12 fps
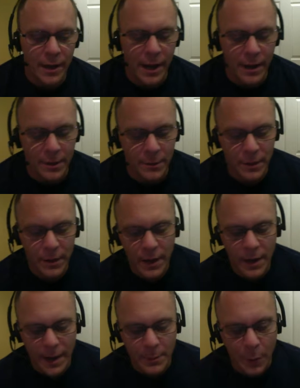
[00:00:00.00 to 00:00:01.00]
and
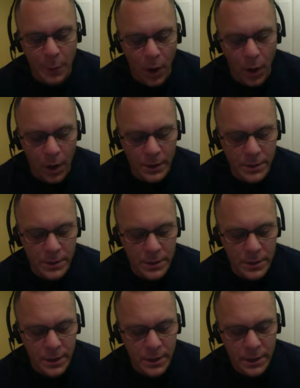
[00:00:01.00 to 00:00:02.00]
paused
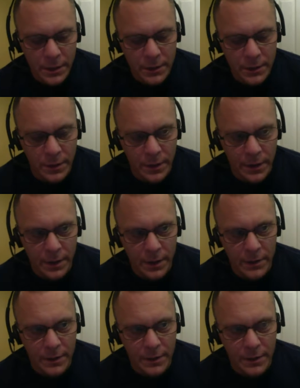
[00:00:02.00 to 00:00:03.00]
the
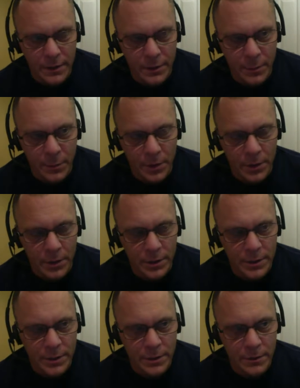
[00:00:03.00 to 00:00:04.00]
the
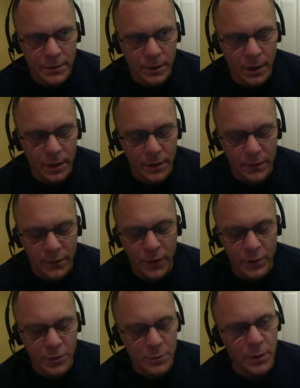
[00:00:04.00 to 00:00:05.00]
murders, the
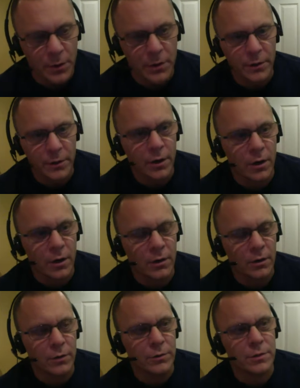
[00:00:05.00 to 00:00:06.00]
first murder girl
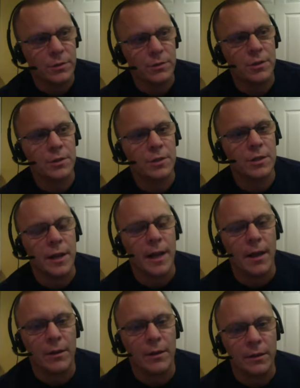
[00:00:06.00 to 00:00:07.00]
who's just sitting
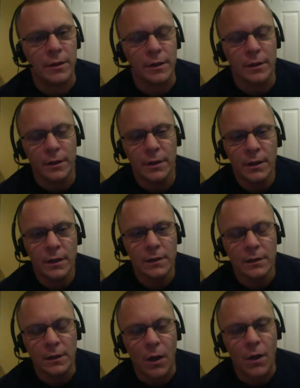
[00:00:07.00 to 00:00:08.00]
out on the
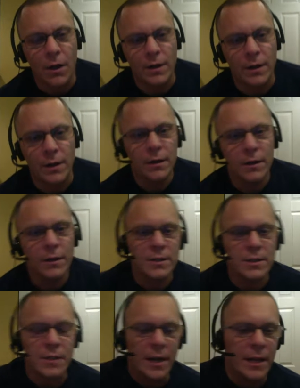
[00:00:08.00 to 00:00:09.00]
lawn
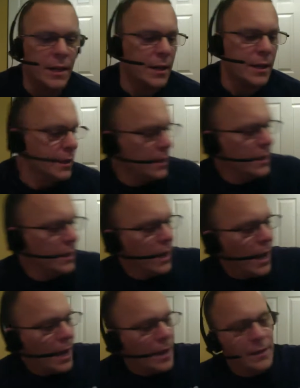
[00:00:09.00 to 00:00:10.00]
studying,
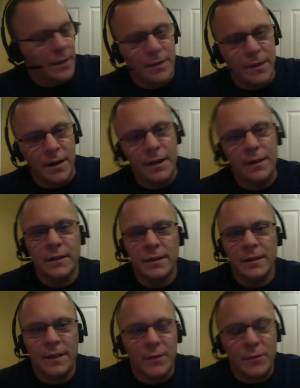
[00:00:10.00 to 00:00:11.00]
and
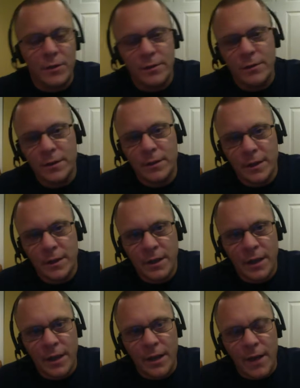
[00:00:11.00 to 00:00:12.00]
if you
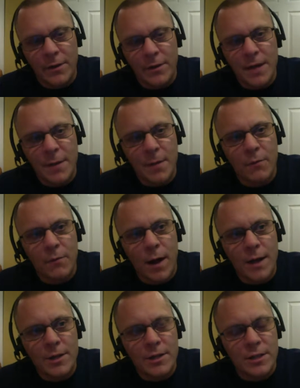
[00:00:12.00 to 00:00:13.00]
every time I've
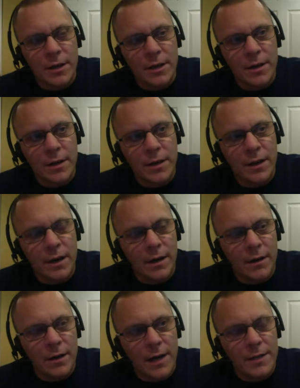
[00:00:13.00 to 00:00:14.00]
watched it,
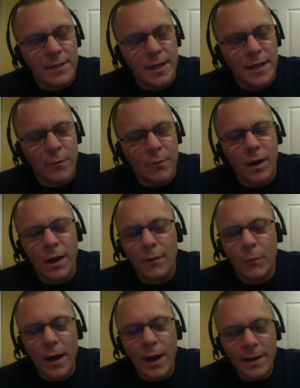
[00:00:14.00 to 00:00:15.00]
I say,
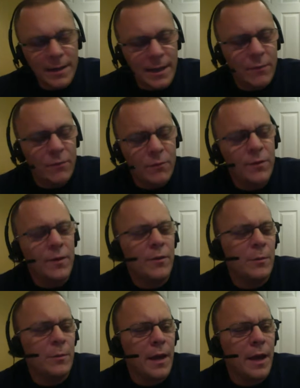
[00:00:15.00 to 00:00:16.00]
why did they
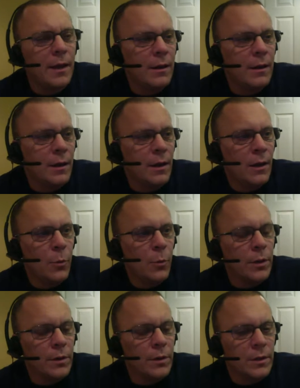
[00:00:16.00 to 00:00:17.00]
film that
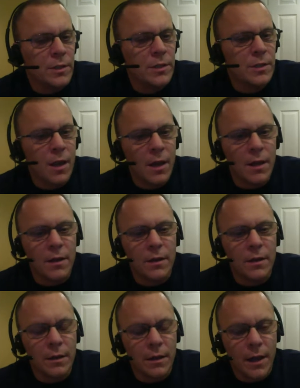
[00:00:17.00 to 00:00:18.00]
with the
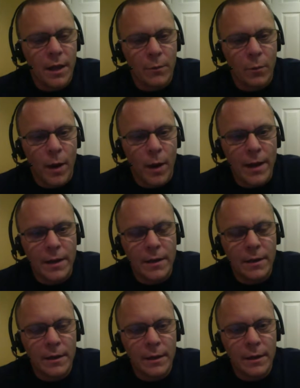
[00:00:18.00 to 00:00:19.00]
sun like right
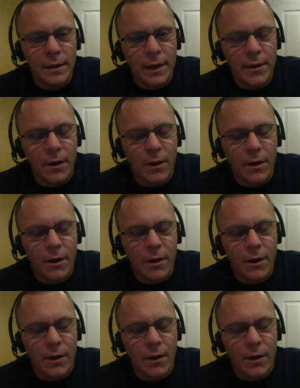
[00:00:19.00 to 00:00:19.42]
in our